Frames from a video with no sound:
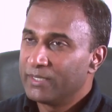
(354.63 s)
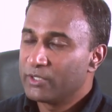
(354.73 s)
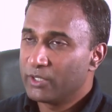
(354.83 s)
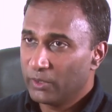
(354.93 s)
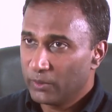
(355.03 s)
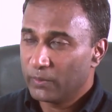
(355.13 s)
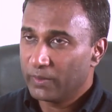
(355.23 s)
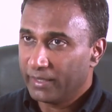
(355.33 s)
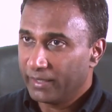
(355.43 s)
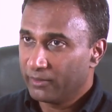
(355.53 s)

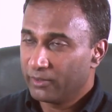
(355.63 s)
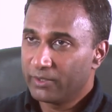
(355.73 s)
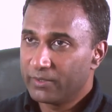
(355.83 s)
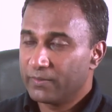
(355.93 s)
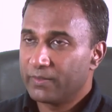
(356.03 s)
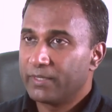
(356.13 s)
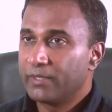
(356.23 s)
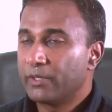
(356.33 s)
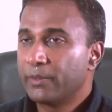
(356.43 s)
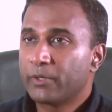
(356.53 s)
So I learned,
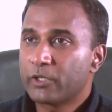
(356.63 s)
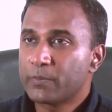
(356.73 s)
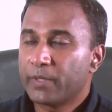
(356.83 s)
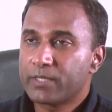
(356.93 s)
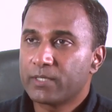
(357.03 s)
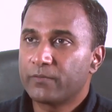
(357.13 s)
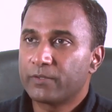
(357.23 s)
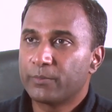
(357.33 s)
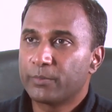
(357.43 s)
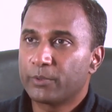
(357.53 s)
you know, immersed myself
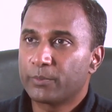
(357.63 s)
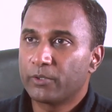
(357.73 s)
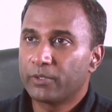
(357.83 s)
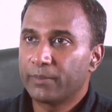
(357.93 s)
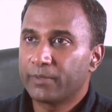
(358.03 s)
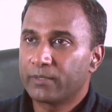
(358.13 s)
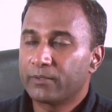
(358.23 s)
in computer programming,